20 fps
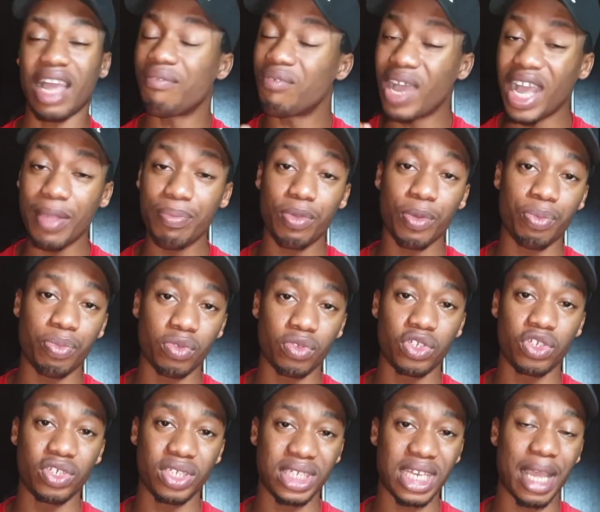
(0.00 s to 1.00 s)
I've had
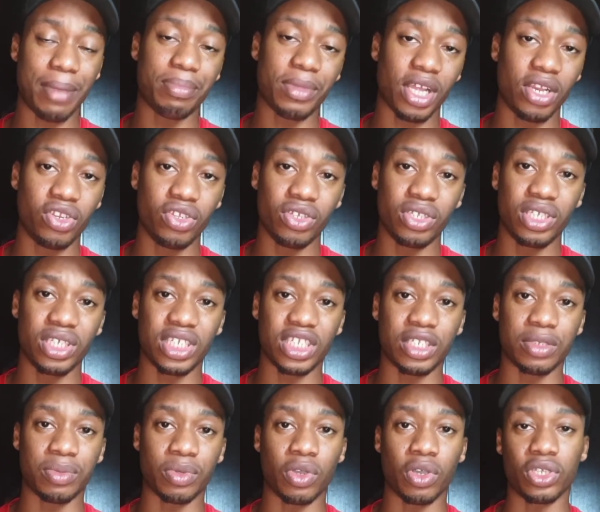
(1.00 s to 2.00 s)
people, the reason I'm telling you
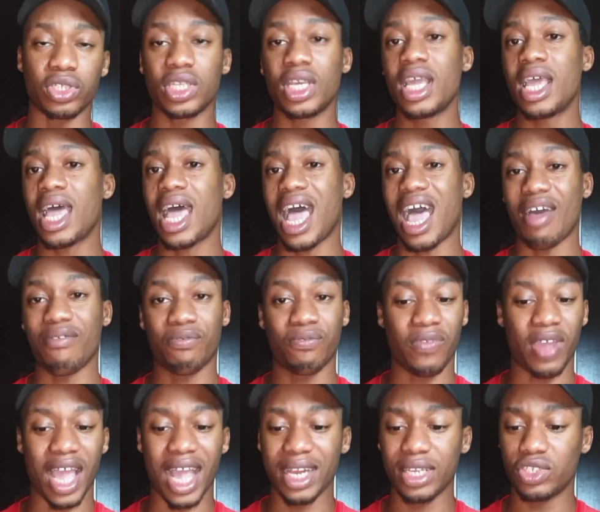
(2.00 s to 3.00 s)
this is because
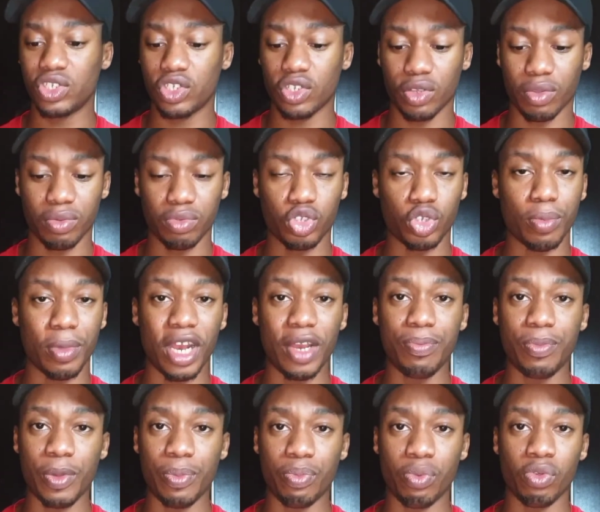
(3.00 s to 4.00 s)
I've had so too
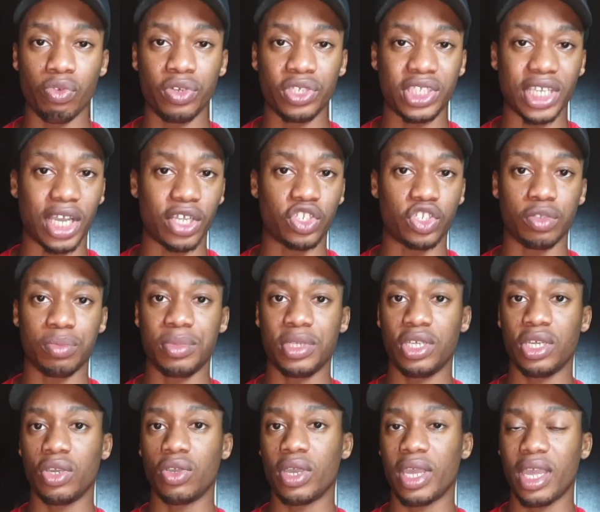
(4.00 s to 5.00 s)
many people reach out to
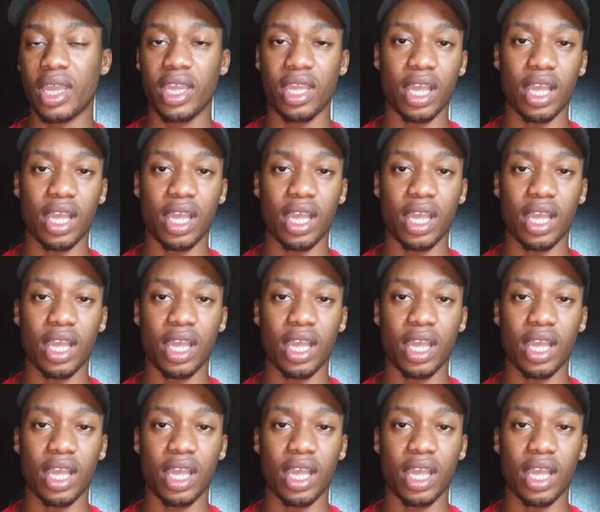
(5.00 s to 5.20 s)
me.